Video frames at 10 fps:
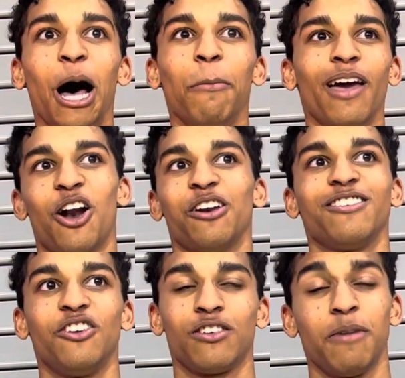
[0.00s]
it
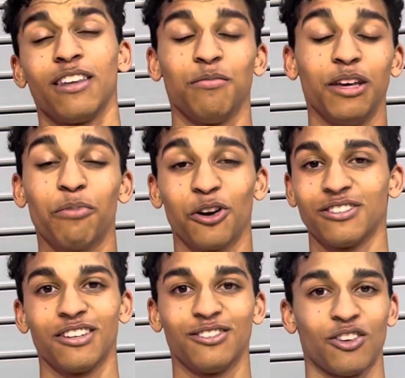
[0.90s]
honestly just makes me
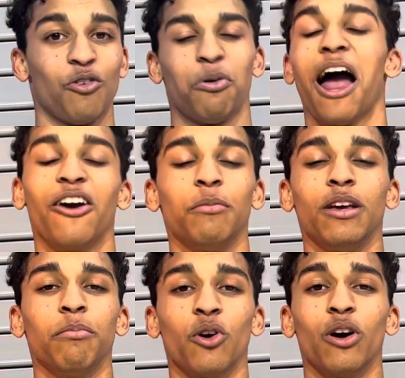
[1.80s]
personally so proud to be
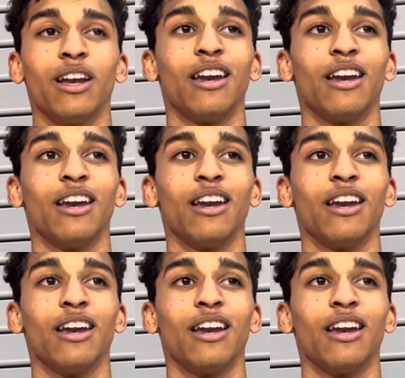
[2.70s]
a Bruin,